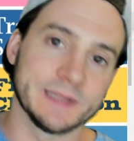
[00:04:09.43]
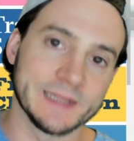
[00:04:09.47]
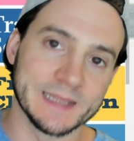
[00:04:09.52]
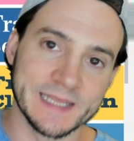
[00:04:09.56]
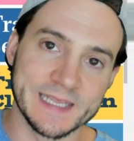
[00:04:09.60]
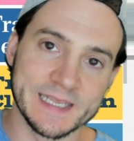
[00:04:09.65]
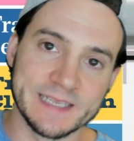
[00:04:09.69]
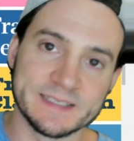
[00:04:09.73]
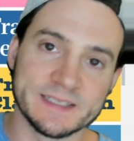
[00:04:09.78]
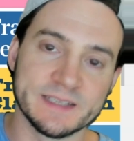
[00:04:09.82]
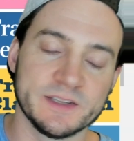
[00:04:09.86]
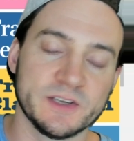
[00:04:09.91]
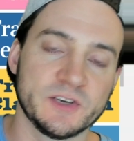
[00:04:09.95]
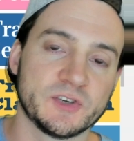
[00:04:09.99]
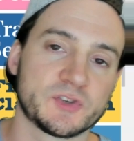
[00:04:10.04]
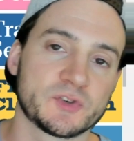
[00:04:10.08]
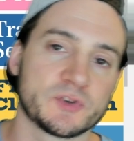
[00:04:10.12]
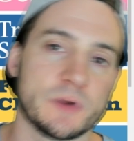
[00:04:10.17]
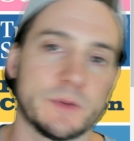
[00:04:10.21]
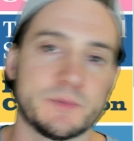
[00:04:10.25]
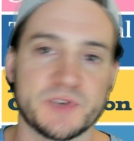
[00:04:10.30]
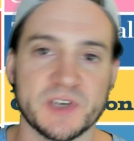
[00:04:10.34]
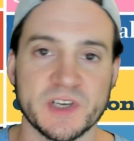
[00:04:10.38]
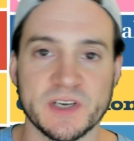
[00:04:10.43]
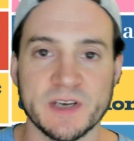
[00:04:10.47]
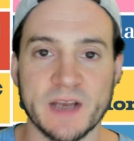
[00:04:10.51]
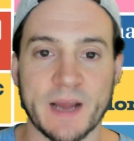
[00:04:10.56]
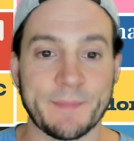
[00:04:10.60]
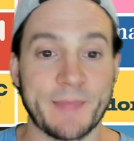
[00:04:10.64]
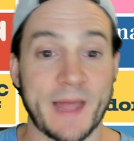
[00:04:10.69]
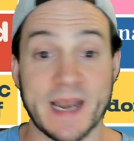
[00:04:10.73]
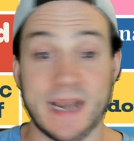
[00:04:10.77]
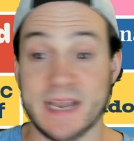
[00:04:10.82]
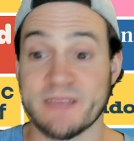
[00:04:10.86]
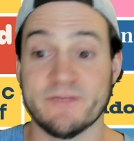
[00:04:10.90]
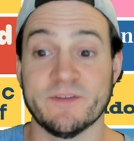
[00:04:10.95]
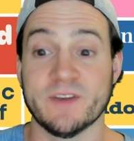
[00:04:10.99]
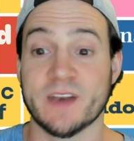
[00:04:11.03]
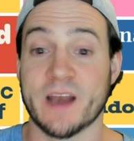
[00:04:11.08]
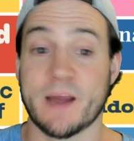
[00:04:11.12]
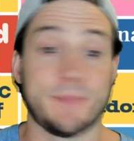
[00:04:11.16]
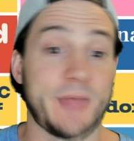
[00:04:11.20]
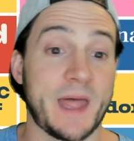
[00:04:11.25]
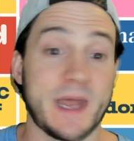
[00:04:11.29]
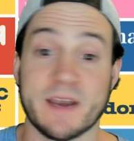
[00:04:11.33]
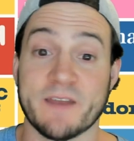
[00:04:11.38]
Linked in the description. I'm not
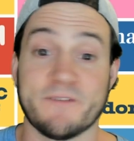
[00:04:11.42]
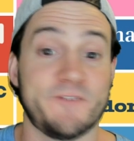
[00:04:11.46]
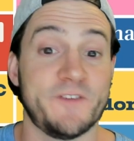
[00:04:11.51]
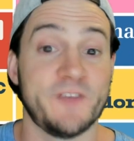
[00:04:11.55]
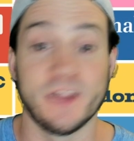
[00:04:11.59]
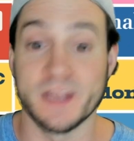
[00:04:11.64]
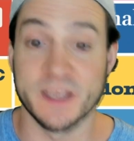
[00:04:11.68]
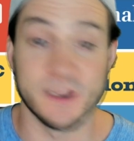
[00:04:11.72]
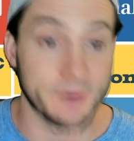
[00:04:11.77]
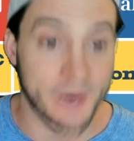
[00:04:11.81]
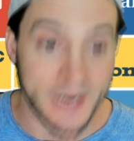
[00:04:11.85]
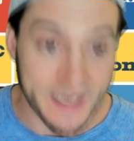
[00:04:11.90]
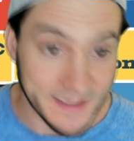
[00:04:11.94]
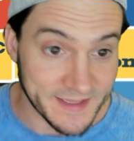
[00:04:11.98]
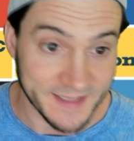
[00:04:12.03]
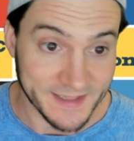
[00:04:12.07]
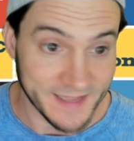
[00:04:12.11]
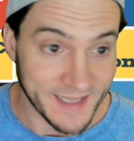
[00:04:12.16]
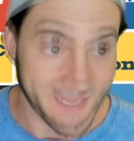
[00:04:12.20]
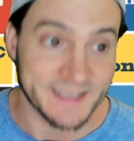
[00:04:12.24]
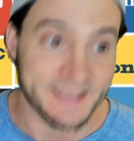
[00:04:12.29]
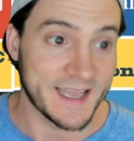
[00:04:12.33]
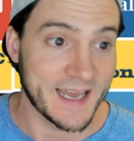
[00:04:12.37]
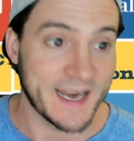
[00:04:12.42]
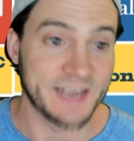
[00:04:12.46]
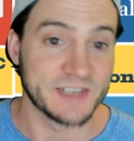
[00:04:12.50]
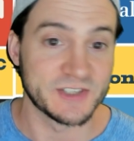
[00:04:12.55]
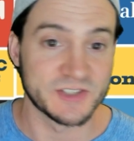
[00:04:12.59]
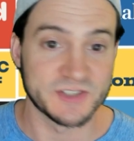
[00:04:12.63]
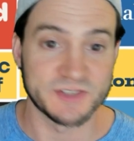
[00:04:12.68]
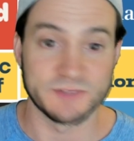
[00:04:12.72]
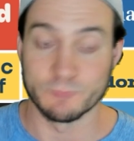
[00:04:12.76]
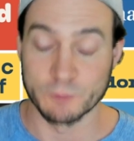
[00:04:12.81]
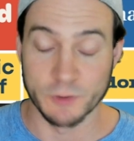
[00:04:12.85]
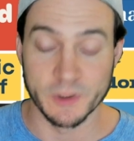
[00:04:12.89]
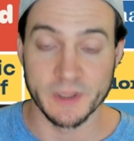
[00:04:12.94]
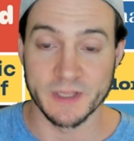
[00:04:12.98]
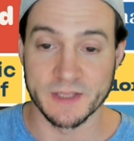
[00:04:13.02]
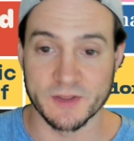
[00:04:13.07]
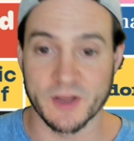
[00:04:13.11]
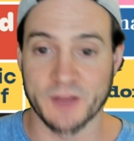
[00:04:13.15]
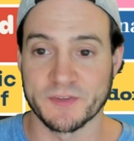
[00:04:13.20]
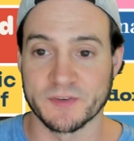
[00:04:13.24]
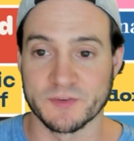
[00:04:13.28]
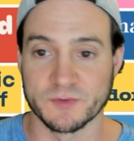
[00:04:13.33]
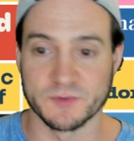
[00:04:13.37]
an affiliate or anything like that. I just really
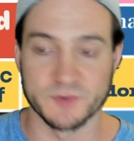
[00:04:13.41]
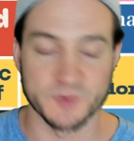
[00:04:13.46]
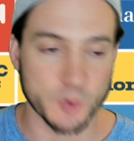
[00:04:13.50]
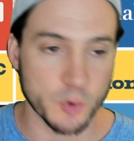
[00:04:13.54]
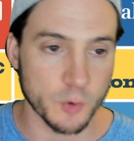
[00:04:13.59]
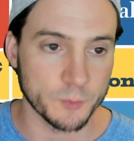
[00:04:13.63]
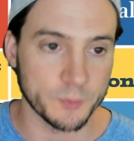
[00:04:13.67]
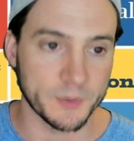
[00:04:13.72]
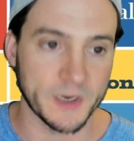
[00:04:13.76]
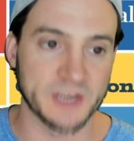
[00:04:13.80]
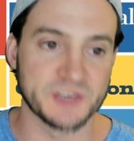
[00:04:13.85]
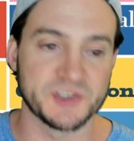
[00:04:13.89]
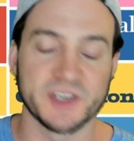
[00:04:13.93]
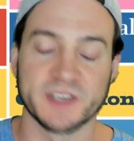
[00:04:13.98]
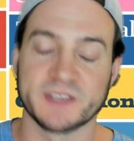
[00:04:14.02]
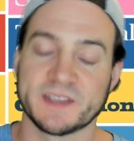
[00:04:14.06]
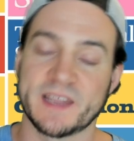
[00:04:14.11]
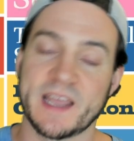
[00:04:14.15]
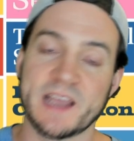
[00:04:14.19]
thought this was a cool project.